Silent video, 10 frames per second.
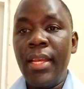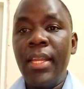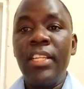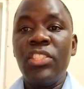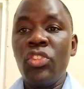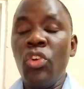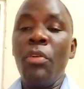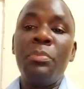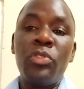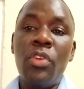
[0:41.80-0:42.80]
There is no
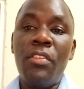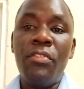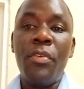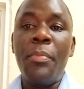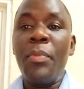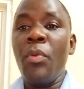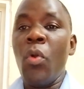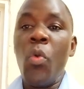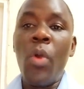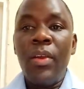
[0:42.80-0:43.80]
option for
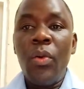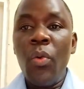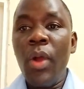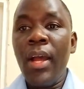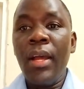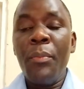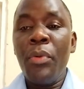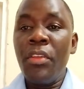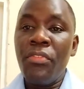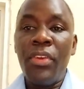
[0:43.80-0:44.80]
people who are
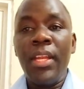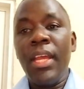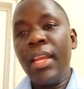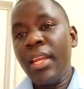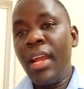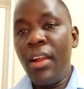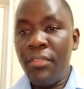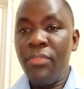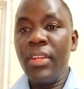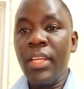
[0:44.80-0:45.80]
boyfriend and
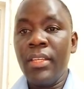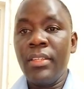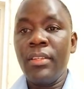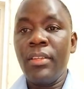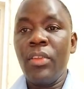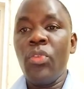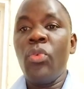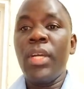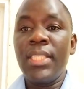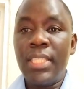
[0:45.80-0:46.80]
girlfriend,
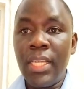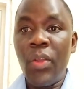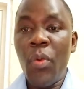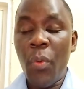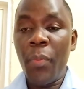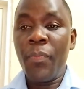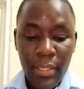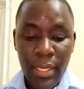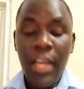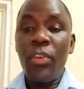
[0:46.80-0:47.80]
you are single.
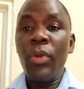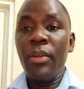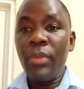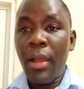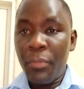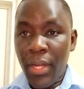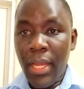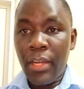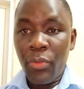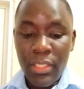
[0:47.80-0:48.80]
That one I'm
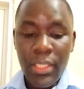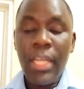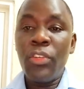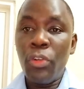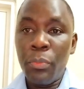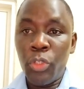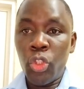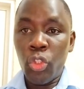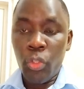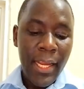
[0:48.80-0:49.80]
done with that
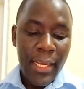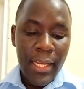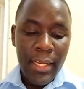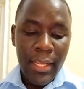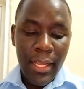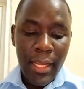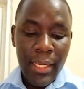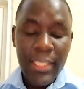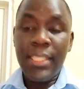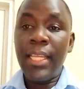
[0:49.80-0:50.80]
option. Then
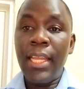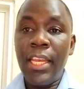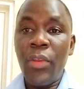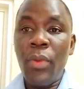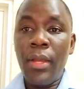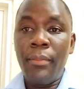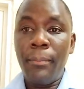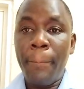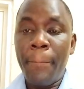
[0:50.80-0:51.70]
the second one,